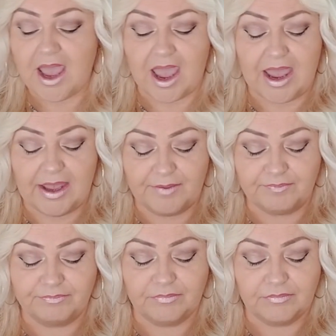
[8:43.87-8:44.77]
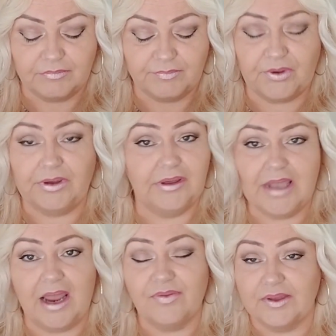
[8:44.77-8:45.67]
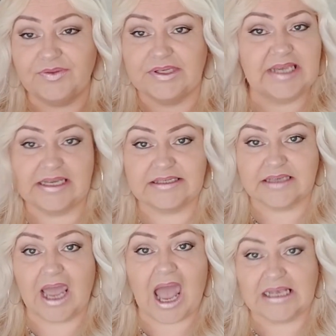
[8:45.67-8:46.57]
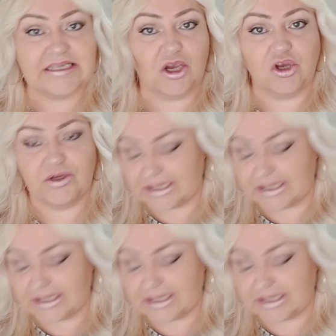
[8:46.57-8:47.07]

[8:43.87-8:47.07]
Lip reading: But yeah, the taste as good